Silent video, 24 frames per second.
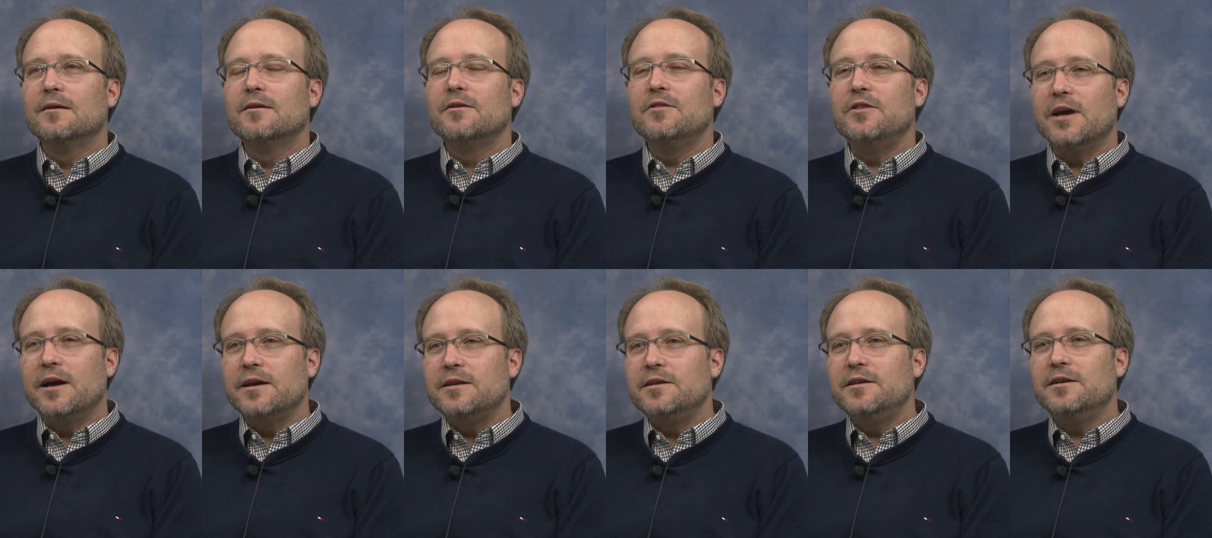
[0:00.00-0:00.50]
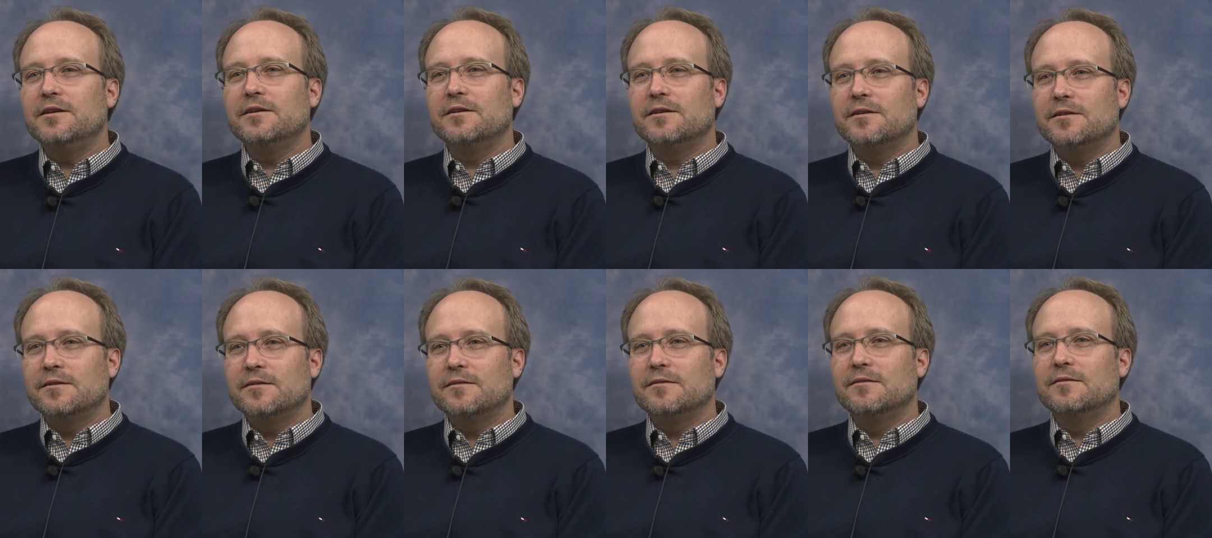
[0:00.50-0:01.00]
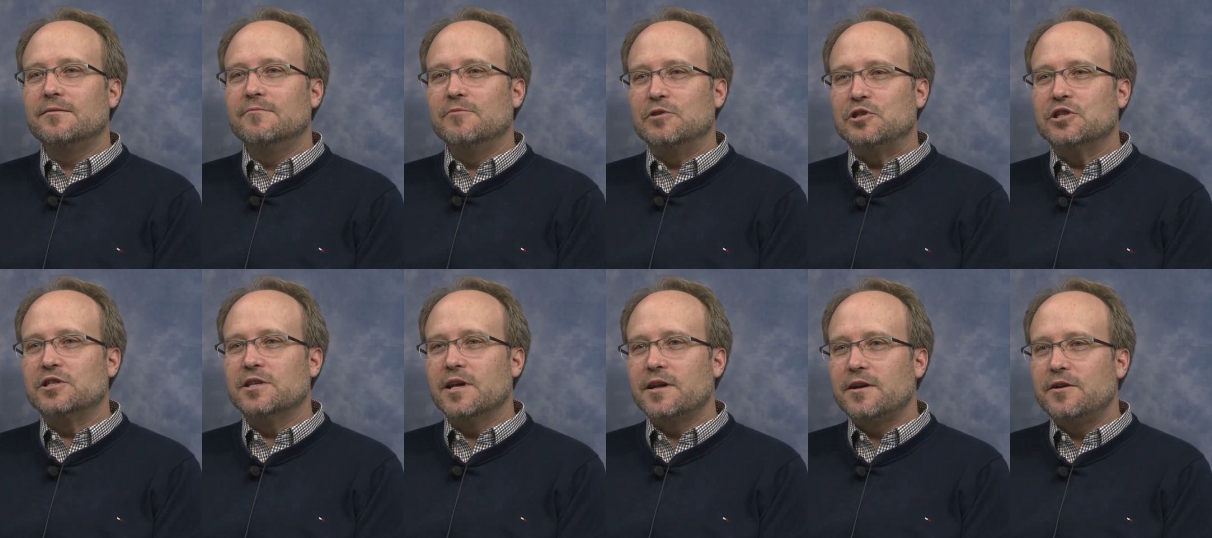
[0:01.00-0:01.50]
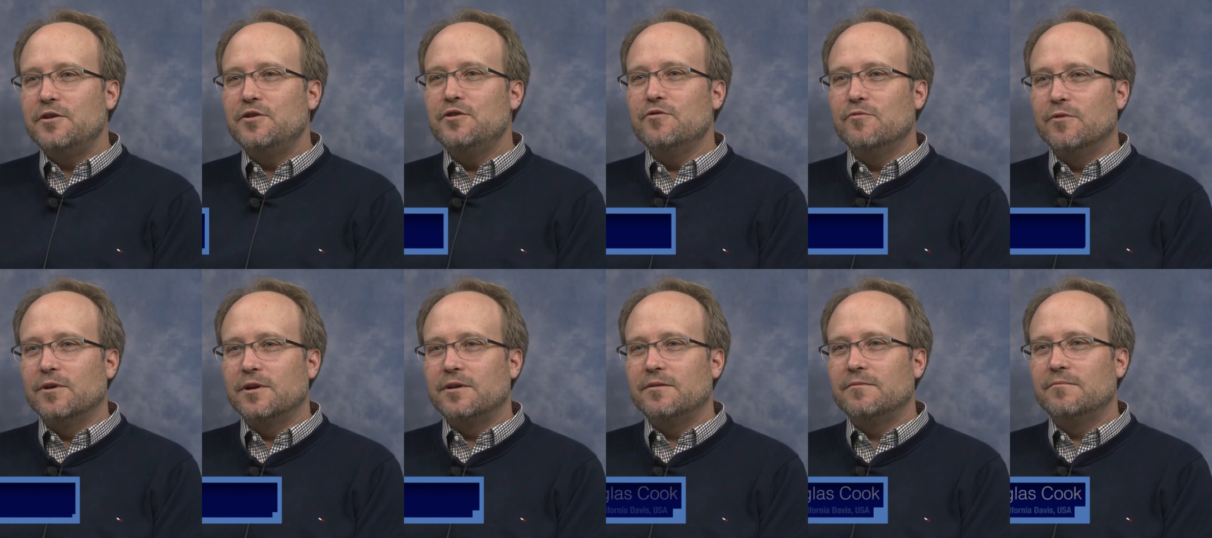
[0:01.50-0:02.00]
the idea, which is not a new
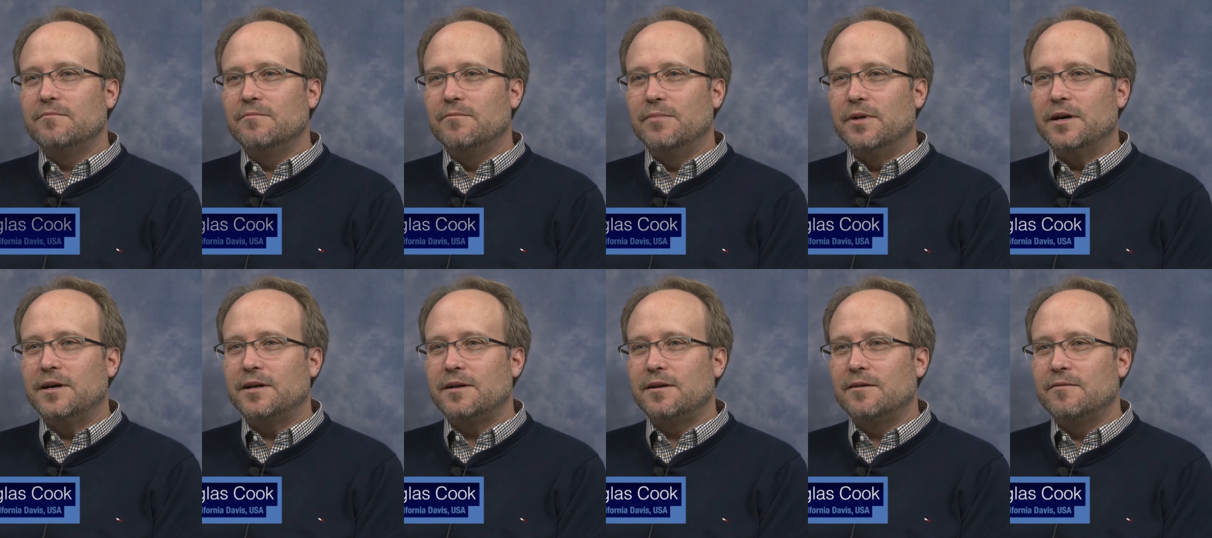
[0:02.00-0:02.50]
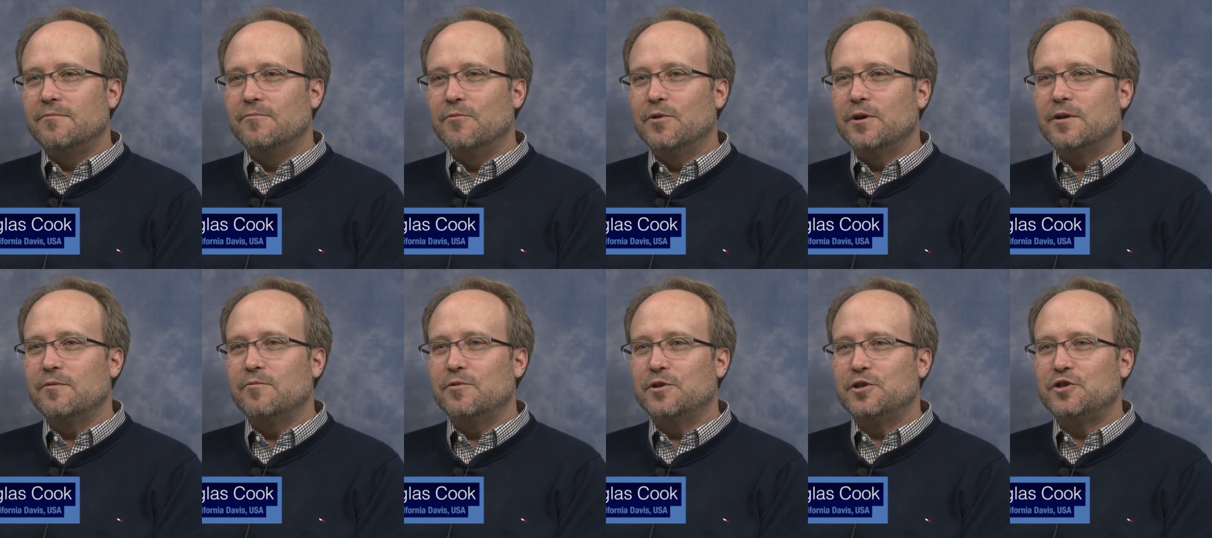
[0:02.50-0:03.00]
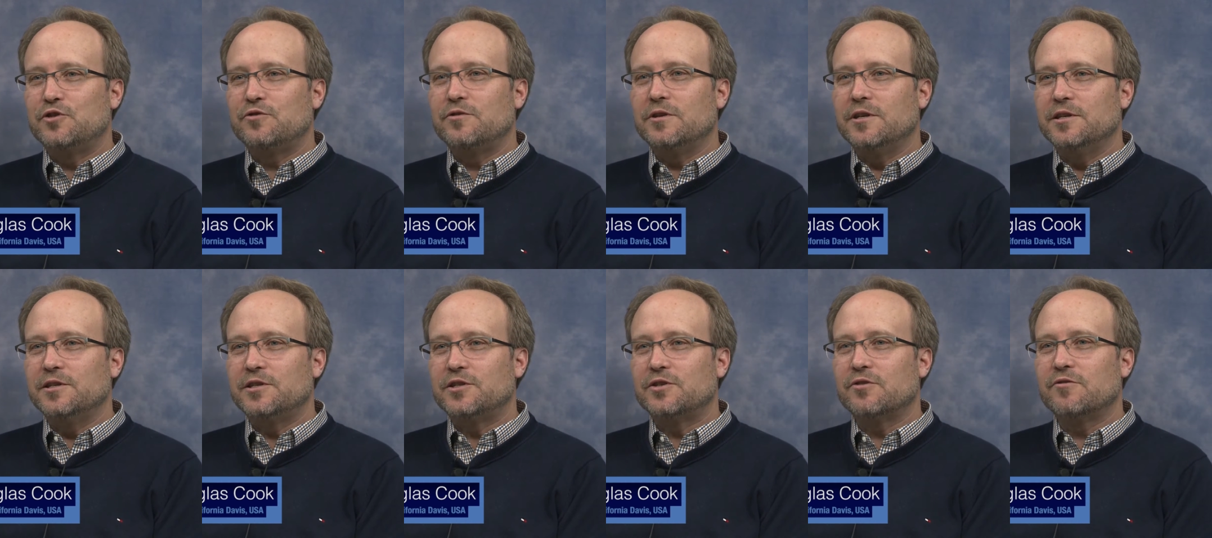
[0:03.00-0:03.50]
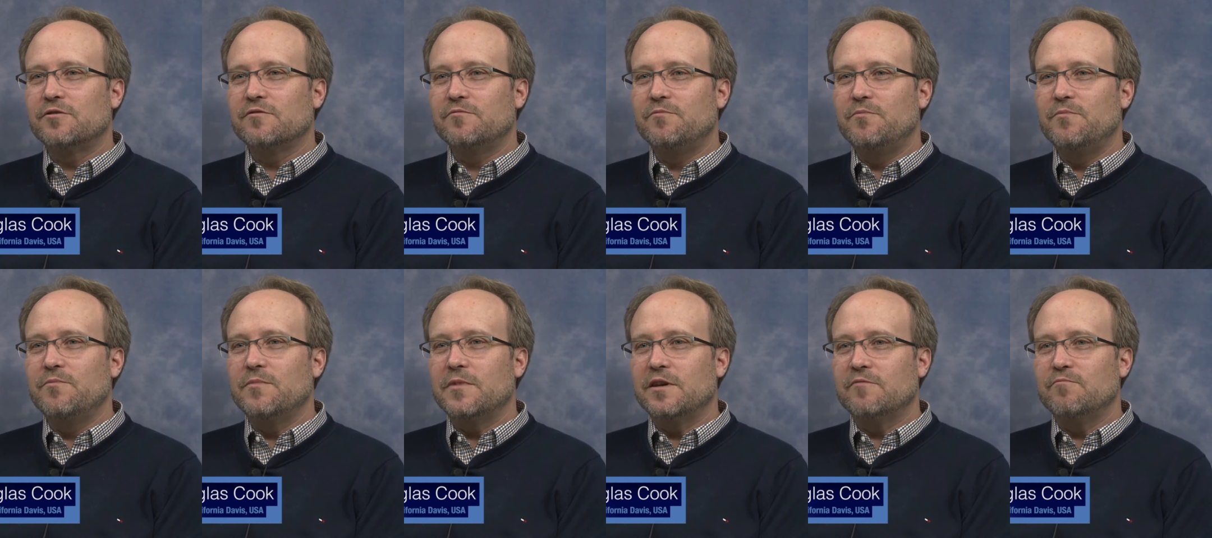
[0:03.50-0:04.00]
one, but one which is sort
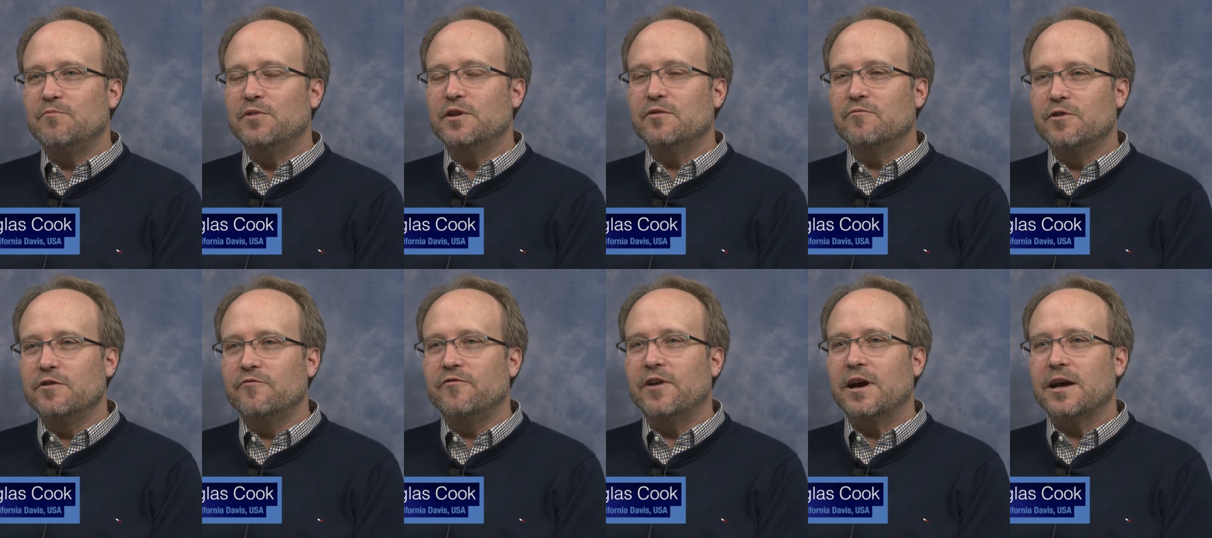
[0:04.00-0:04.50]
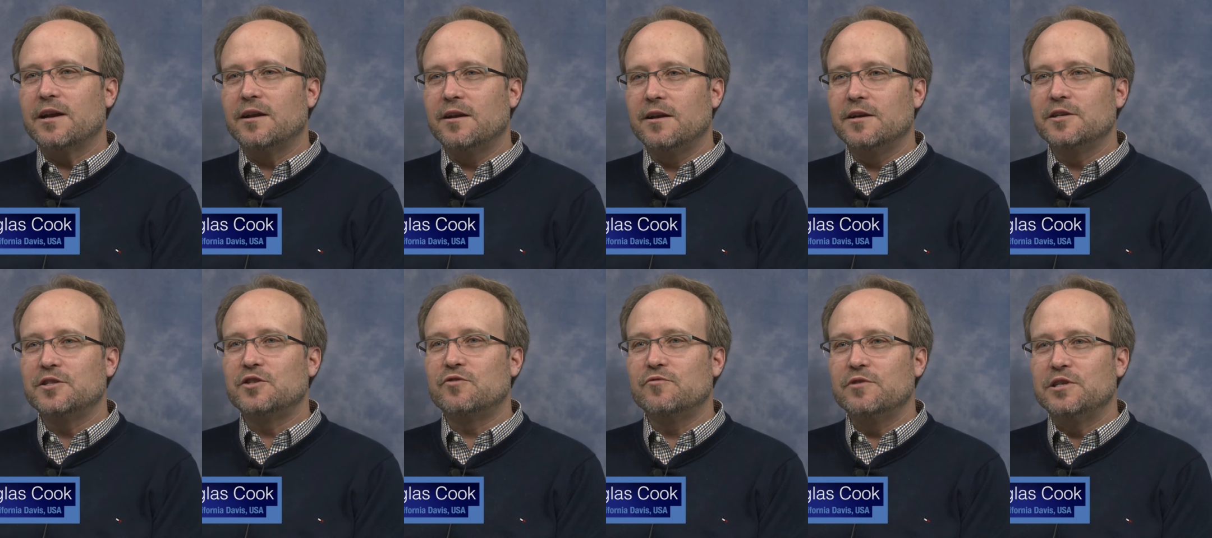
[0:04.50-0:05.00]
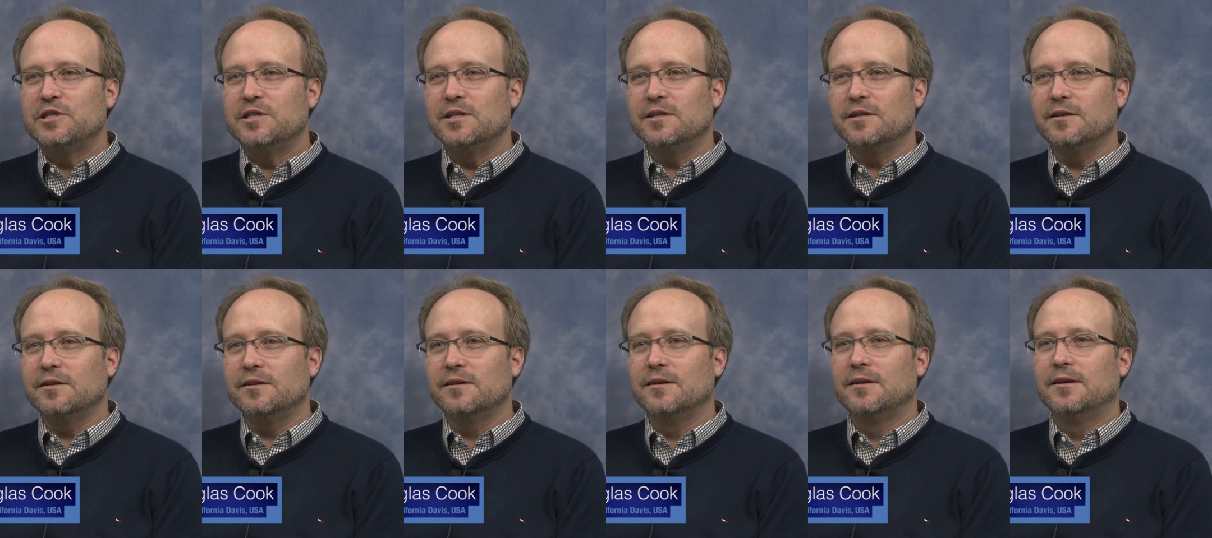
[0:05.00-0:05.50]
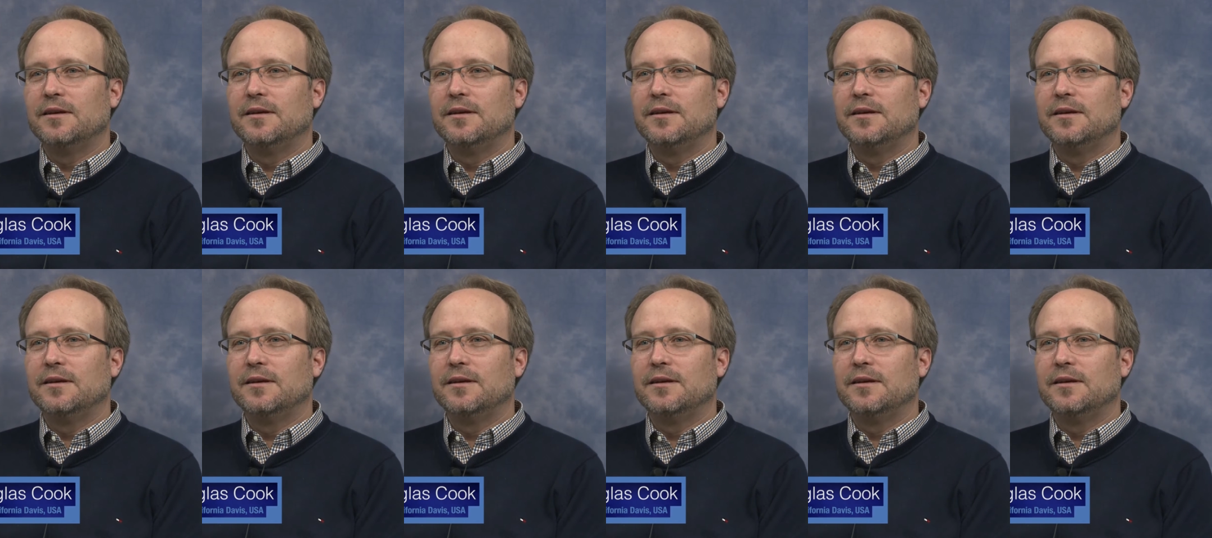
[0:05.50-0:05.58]
of being revitalized recently.